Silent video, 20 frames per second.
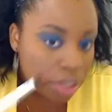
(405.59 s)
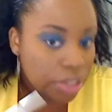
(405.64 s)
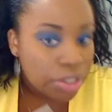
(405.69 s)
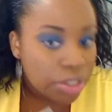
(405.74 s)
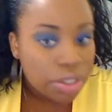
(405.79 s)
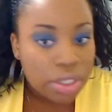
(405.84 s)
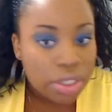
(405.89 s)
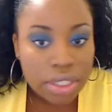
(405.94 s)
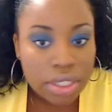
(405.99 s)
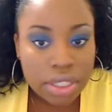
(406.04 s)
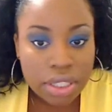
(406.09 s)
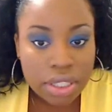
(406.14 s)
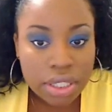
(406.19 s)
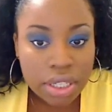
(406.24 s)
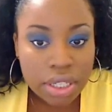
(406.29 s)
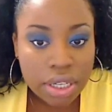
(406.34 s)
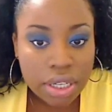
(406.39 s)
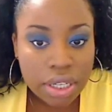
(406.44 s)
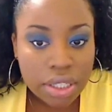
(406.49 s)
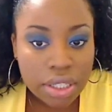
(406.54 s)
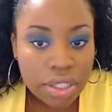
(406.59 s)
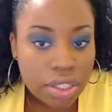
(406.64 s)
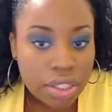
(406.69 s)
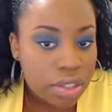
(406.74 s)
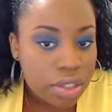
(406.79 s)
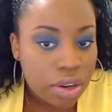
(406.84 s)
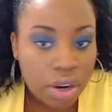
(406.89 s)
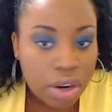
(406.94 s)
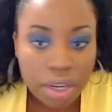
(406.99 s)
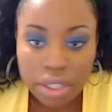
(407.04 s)
As you can see, it's
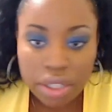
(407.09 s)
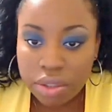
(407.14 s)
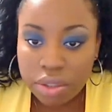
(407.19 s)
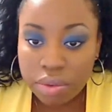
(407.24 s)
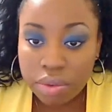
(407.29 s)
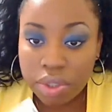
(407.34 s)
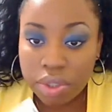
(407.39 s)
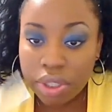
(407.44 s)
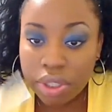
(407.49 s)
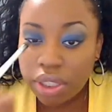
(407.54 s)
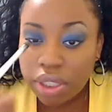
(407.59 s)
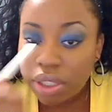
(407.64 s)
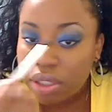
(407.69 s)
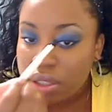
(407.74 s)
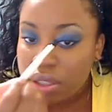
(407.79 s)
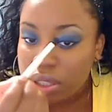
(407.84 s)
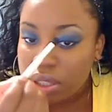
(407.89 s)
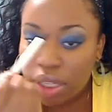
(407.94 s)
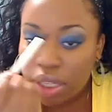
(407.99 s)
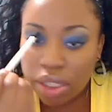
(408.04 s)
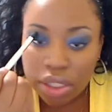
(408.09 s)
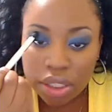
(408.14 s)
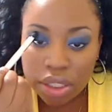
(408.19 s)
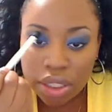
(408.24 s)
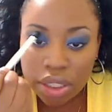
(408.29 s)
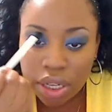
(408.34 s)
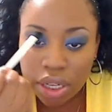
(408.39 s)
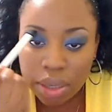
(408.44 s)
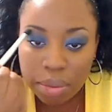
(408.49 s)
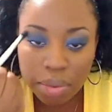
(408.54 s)
starting to really take
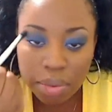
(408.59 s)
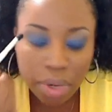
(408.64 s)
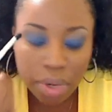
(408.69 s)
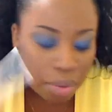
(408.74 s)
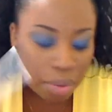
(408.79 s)
shape,